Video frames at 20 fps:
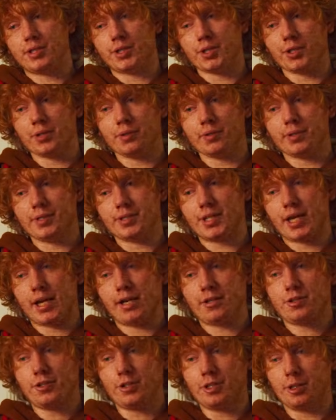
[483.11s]
there is
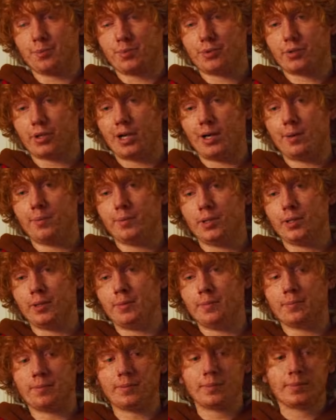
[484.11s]
actually a
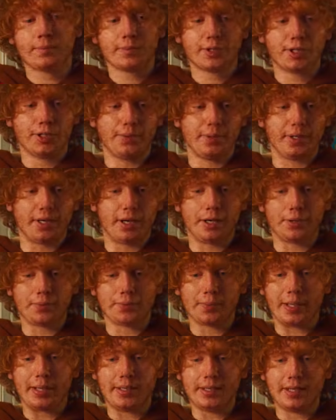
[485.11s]
problem going on
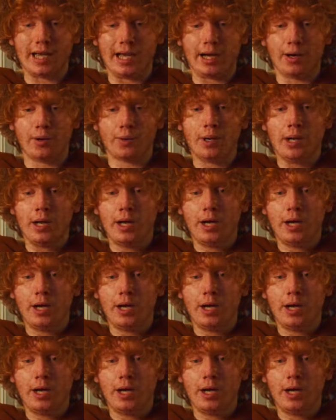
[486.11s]
right now